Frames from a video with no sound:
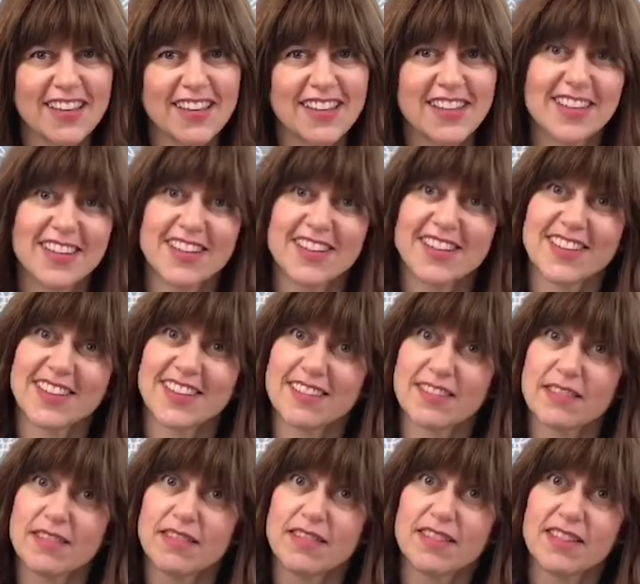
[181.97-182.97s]
He sees
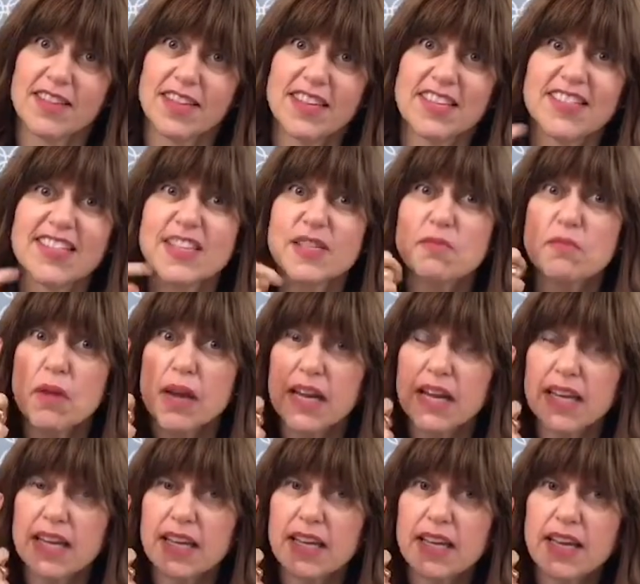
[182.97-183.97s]
money. he sees
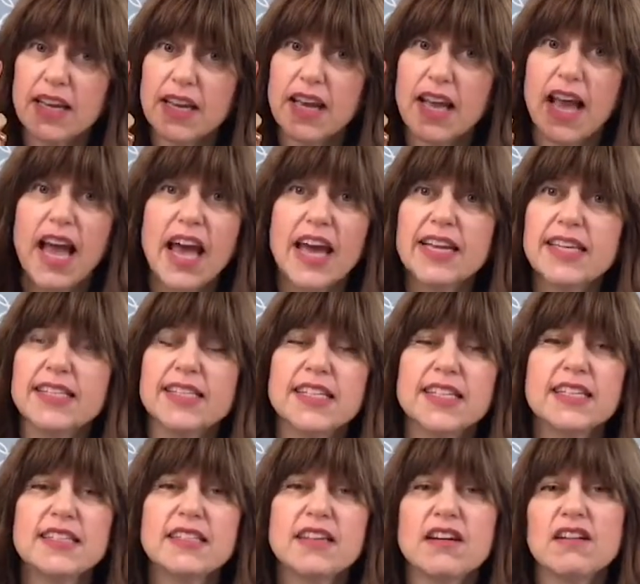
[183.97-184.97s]
money, and he
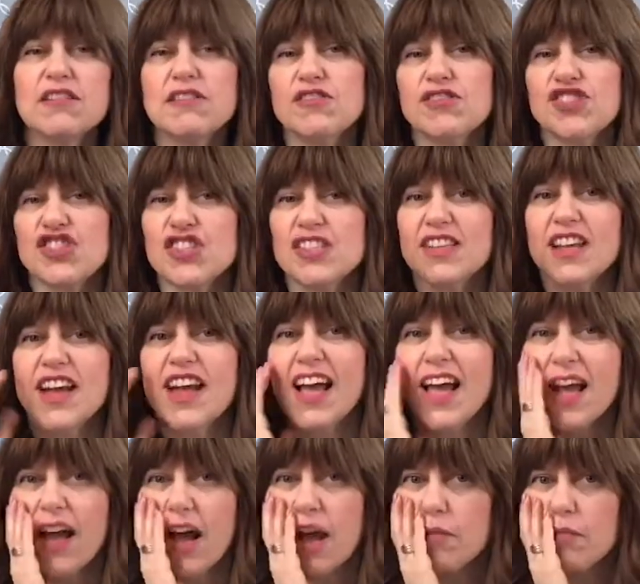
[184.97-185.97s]
sees, oh, she's not.
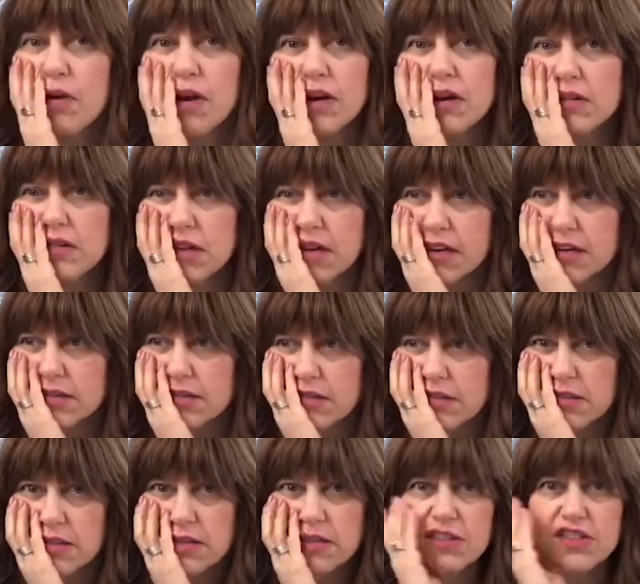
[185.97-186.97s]
I bought her a
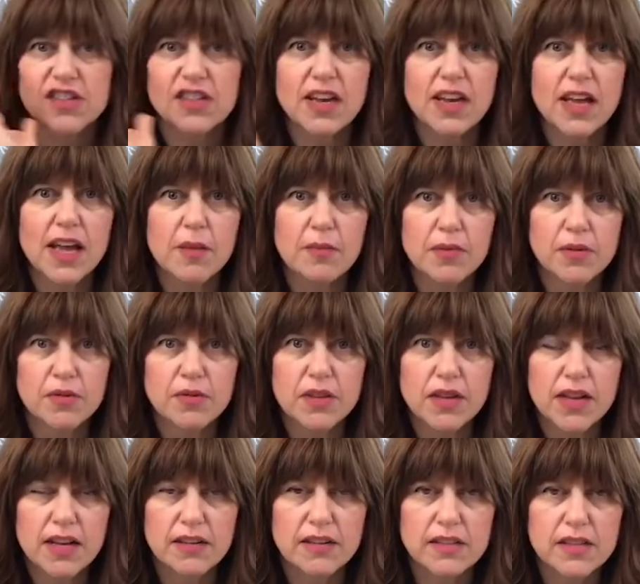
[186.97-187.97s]
house. She's not happy with the
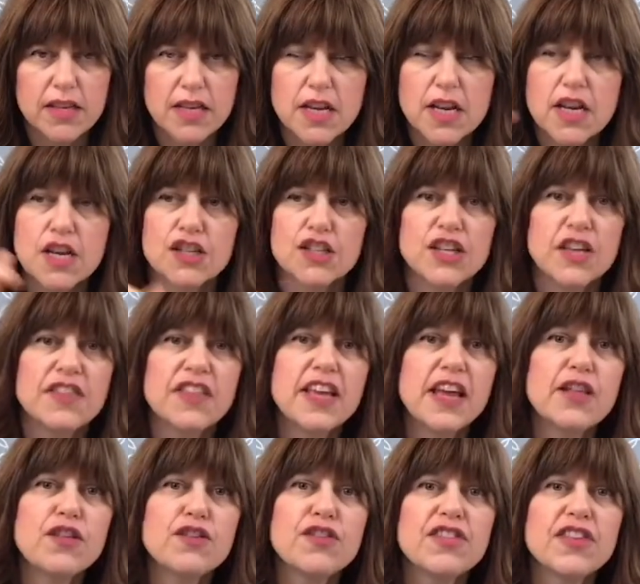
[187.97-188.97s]
house. Right. So the
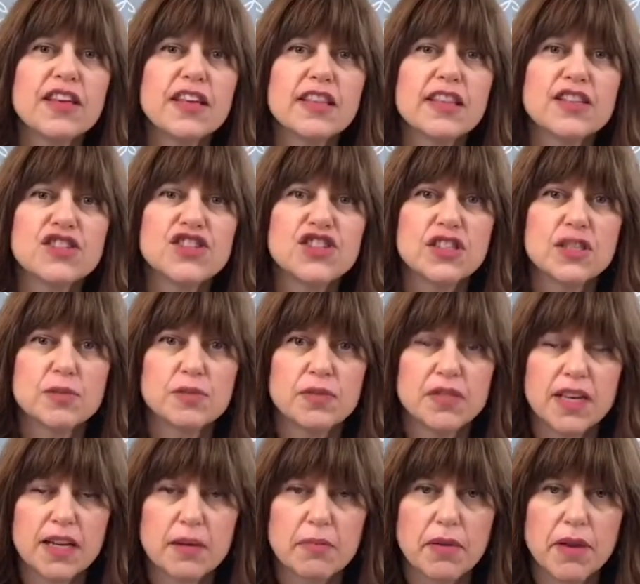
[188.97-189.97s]
other thing that she's
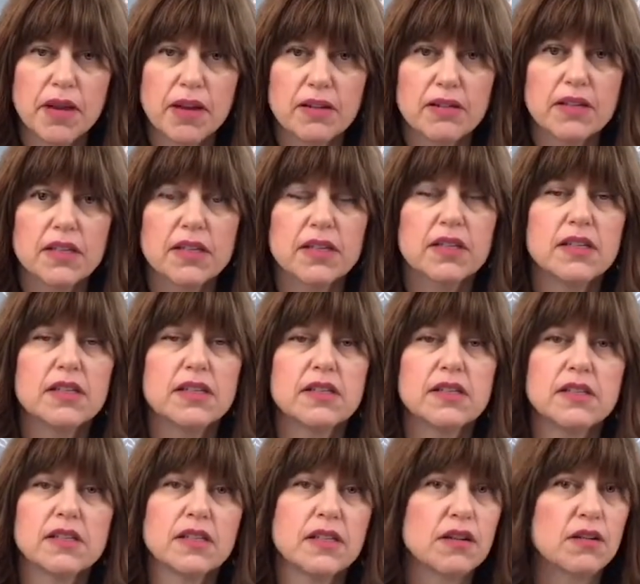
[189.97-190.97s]
upset about is,
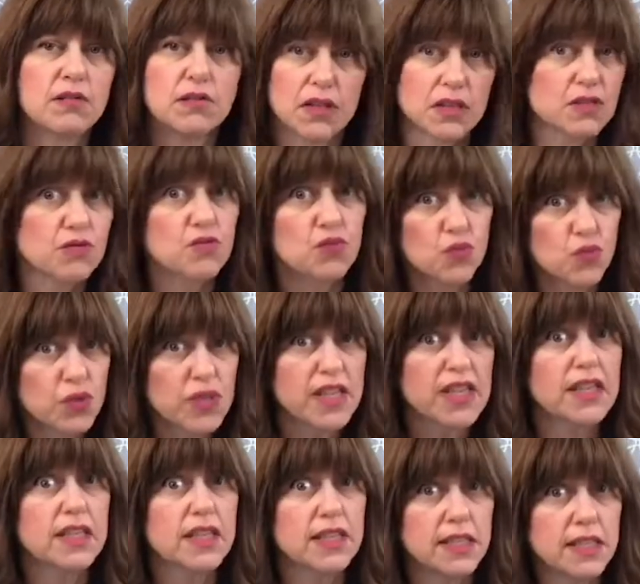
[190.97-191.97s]
you know, that's a
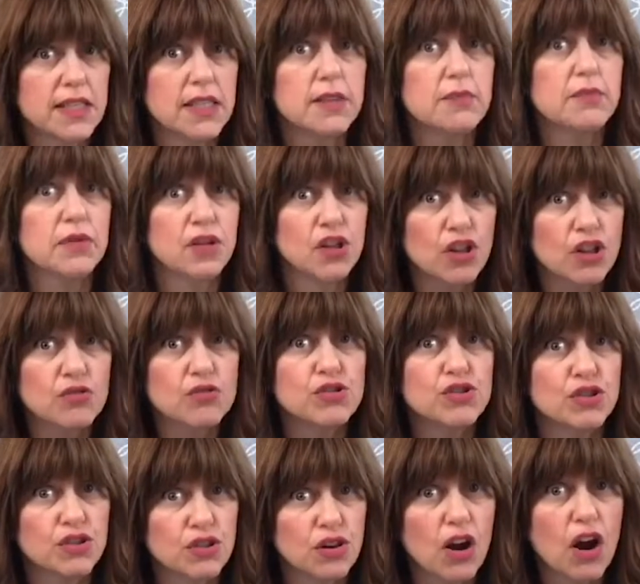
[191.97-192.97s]
really deep and close
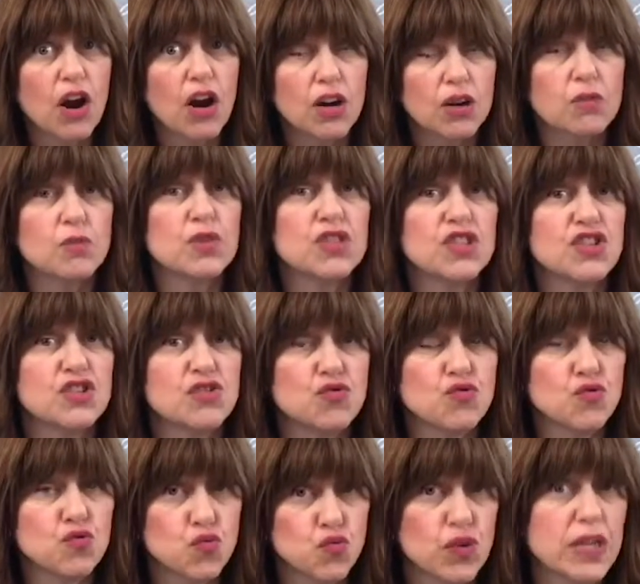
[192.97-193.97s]
to her heart, which is
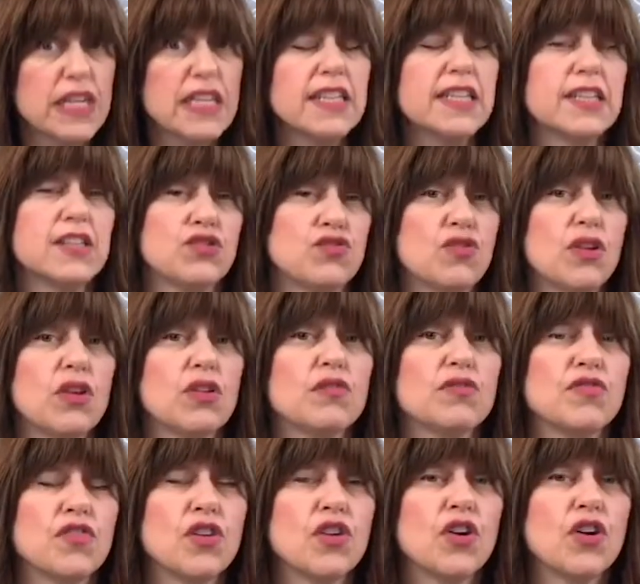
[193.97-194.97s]
really struggle
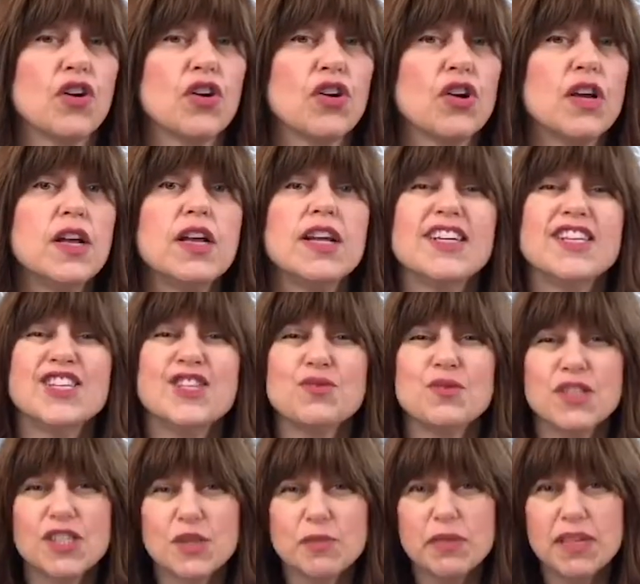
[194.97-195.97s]
for her. She
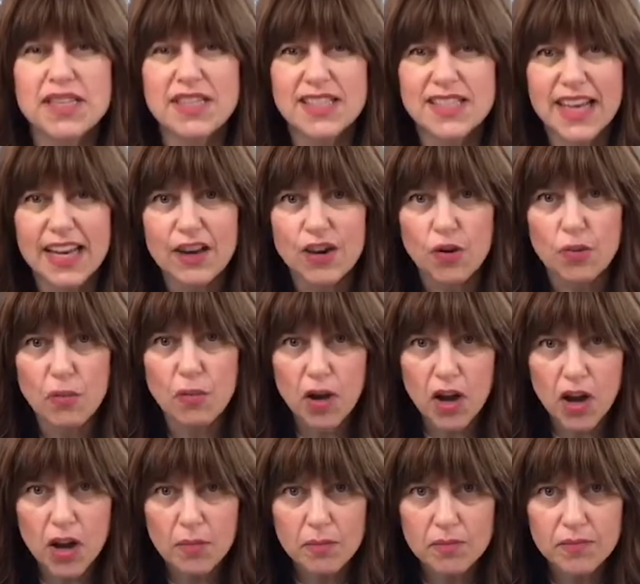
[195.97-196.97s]
wants to be a stay-at-home
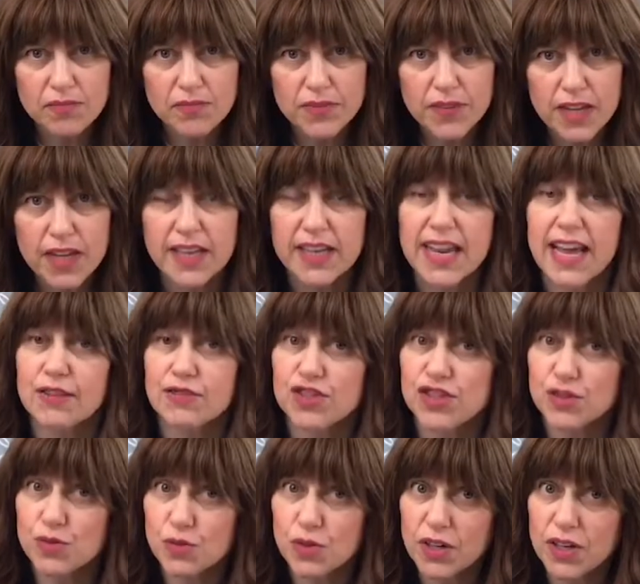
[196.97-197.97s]
mom, and now mm.
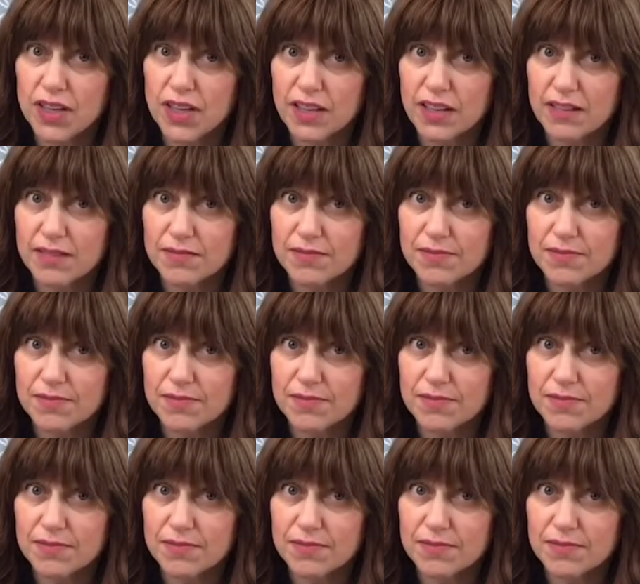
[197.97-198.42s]
she's working.